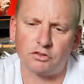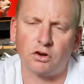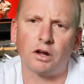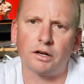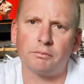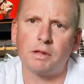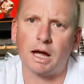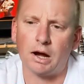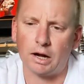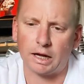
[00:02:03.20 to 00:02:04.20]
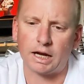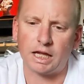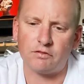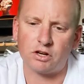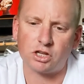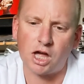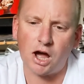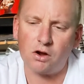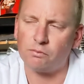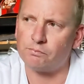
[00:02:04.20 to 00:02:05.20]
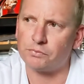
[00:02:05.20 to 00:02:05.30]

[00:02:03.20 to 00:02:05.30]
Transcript: decided gonna give it a go.